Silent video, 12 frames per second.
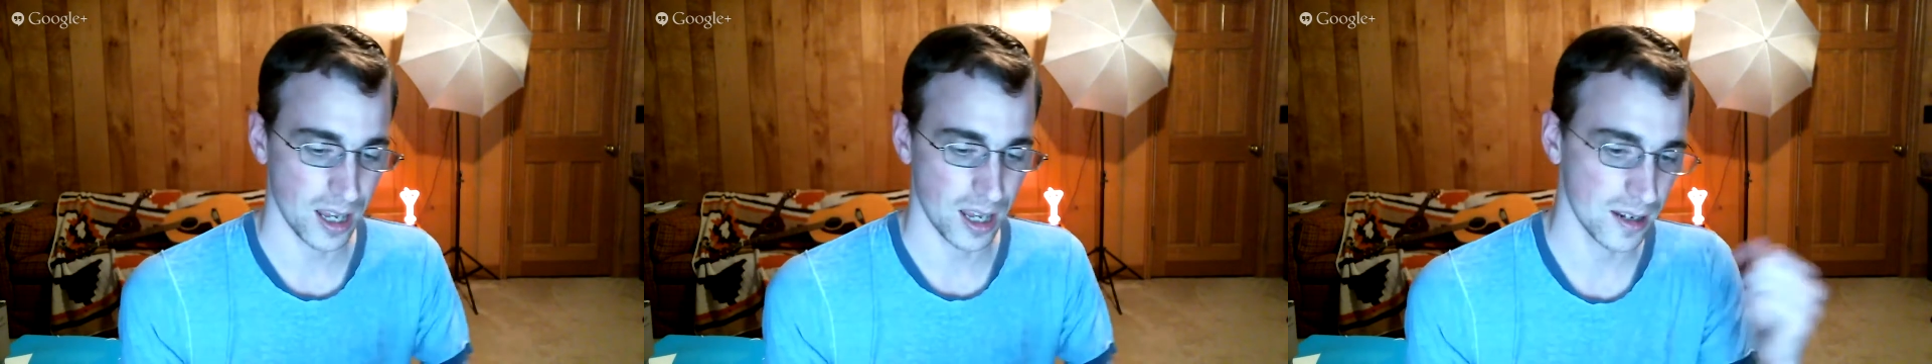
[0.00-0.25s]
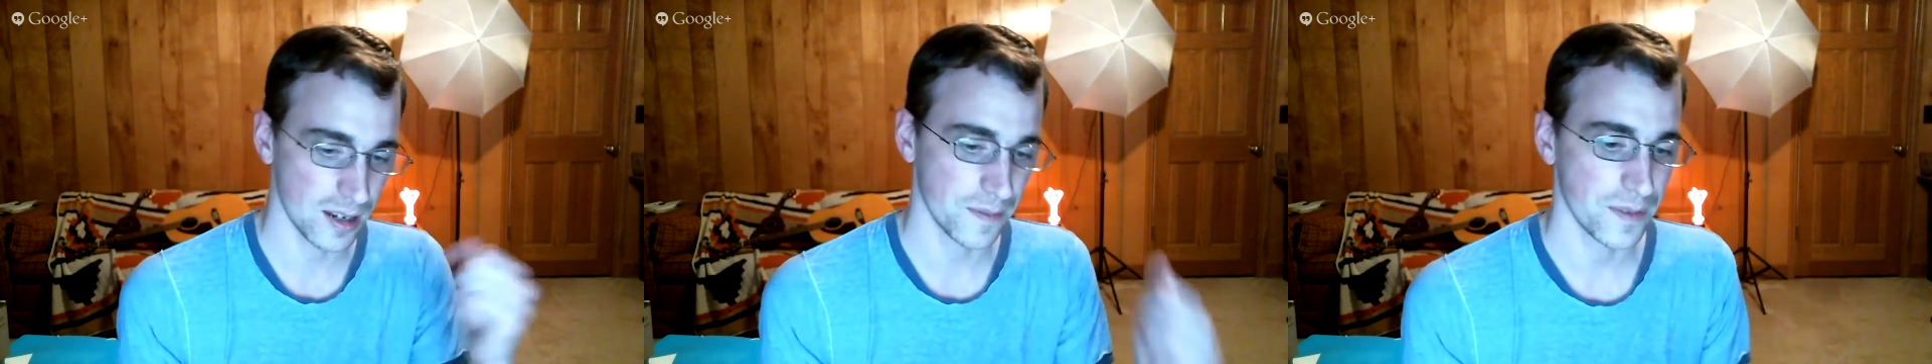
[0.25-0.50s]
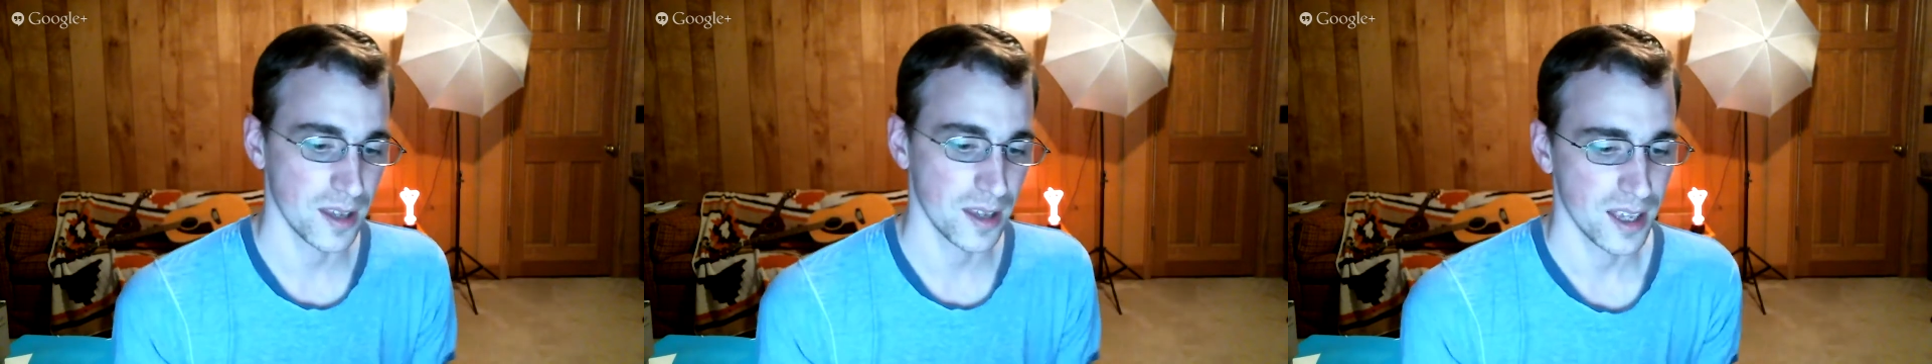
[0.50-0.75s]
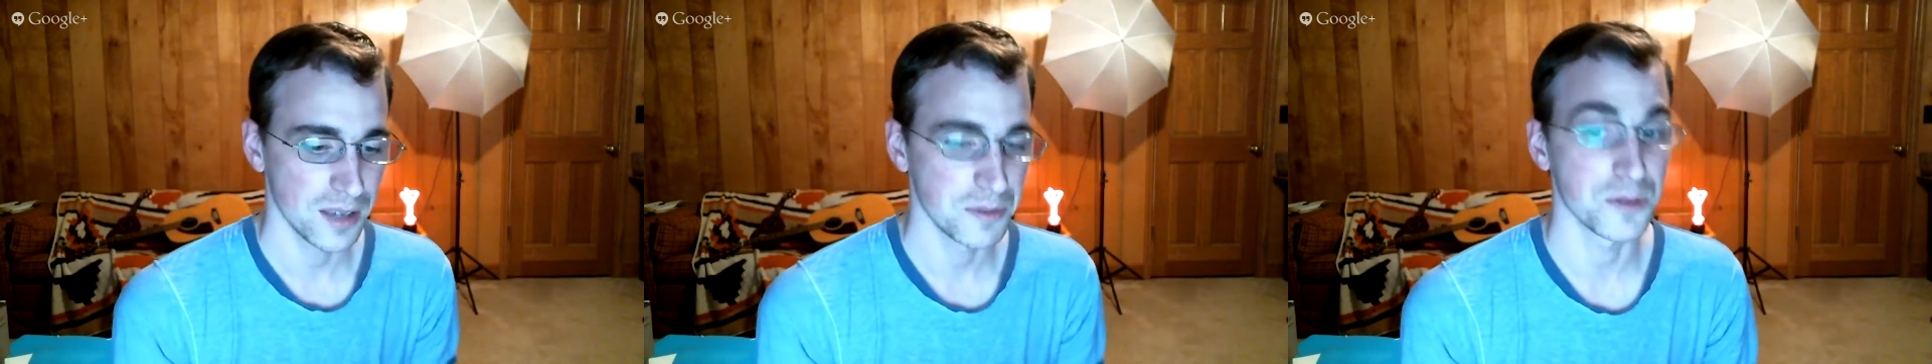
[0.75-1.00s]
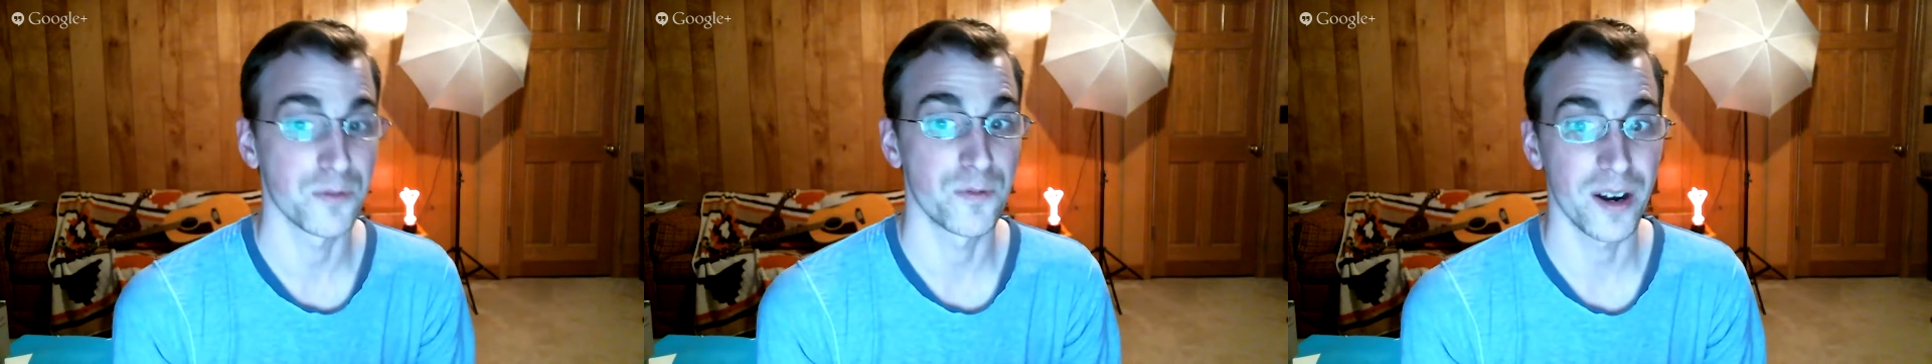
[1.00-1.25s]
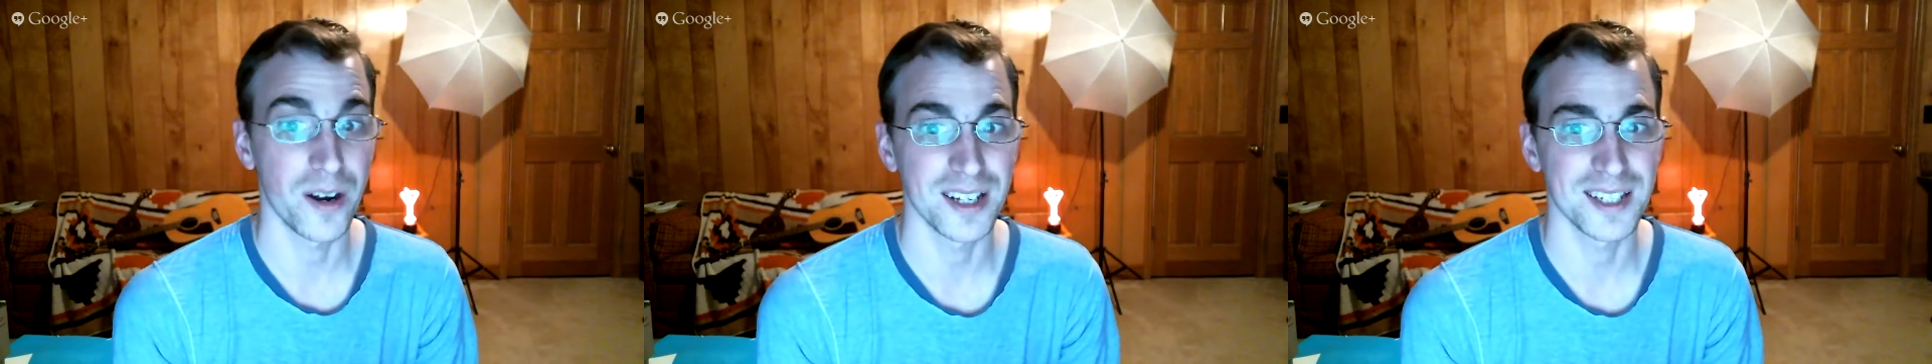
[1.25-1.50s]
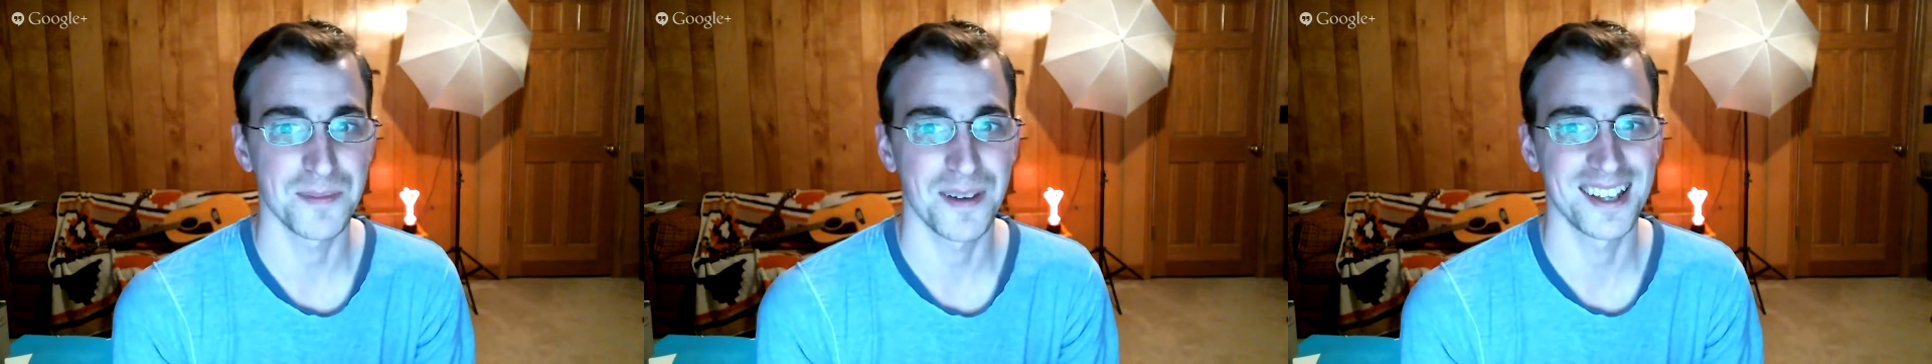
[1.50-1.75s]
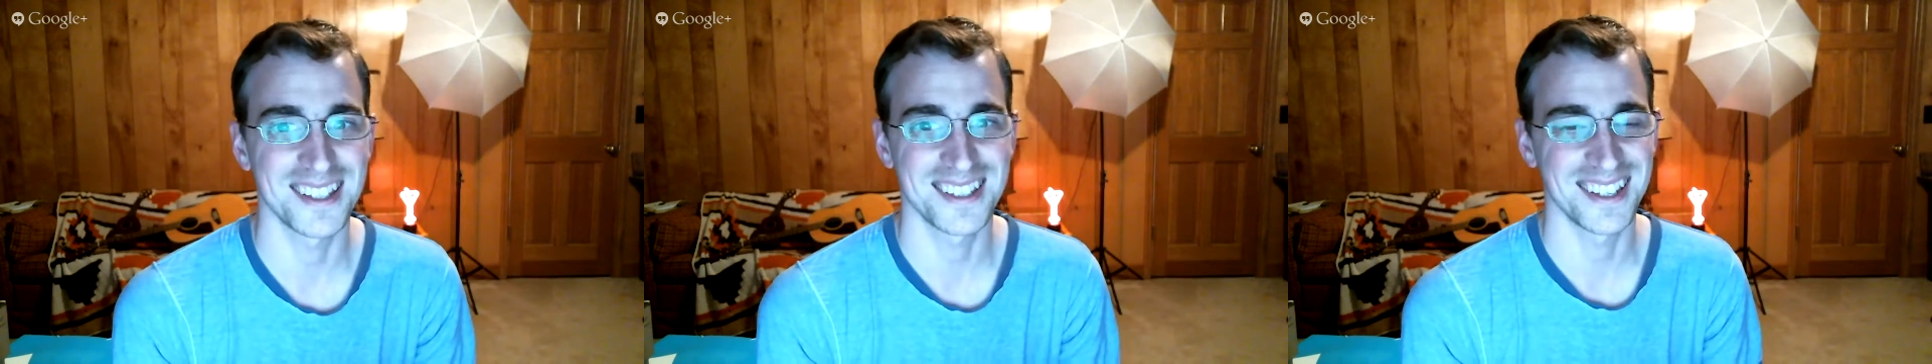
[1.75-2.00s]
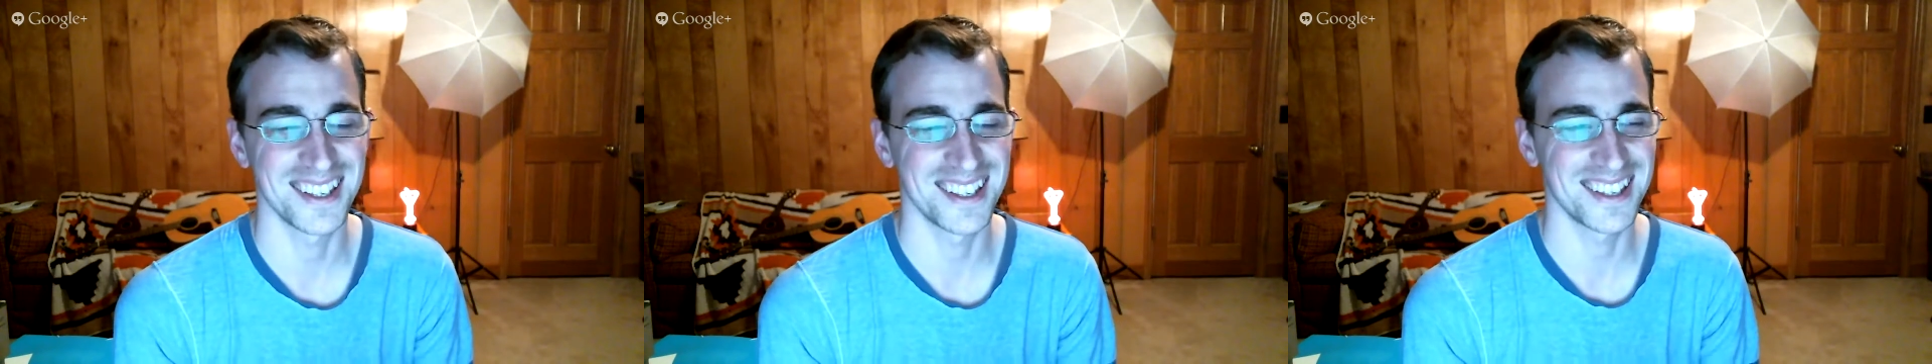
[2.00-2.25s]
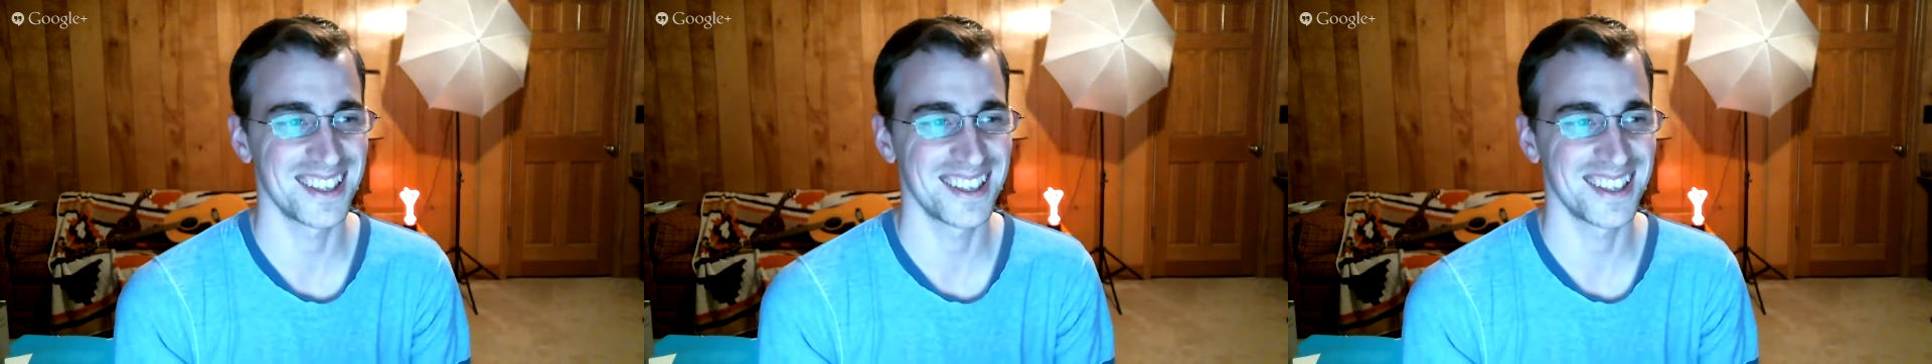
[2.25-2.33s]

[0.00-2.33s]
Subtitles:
ate it. It was very spicy.